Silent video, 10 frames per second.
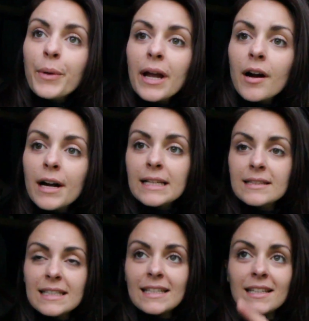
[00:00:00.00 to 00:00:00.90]
We are
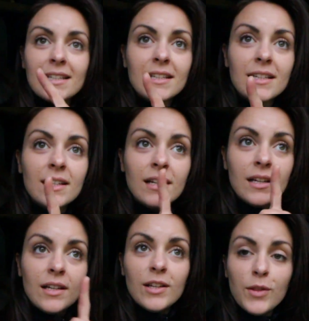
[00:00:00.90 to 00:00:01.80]
at the
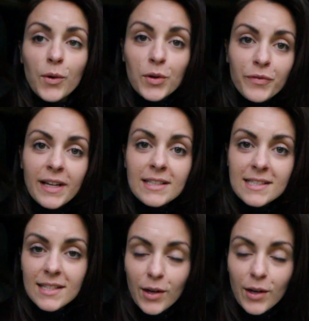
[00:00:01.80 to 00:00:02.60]
north face